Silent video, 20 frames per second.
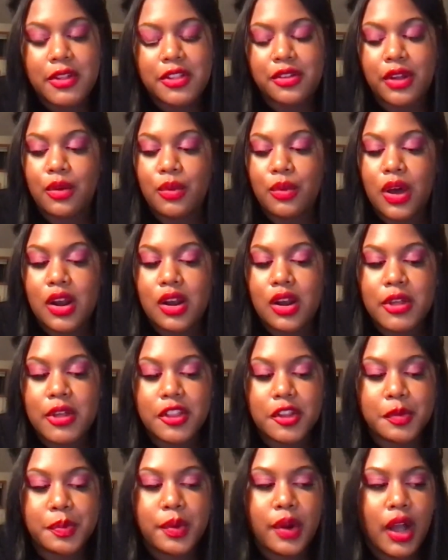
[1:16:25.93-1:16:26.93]
So I wanted to make
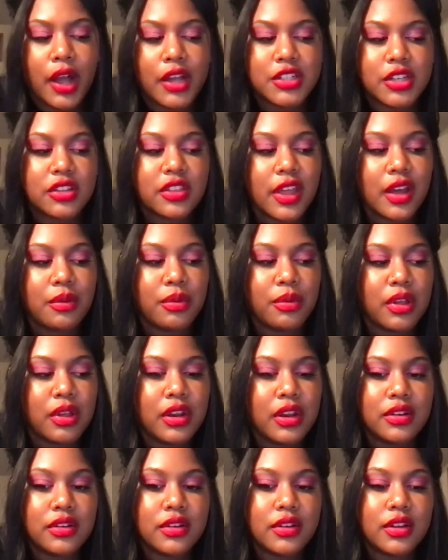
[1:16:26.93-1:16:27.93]
this project that
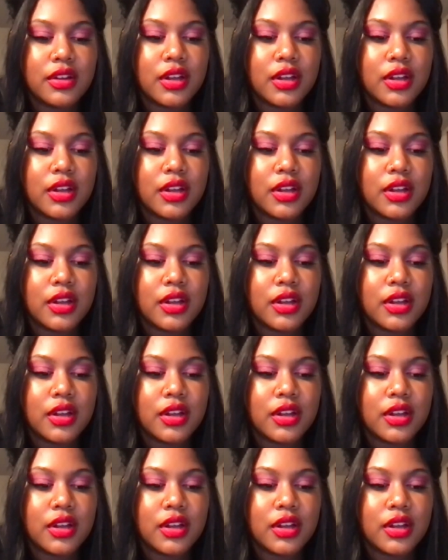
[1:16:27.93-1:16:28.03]
would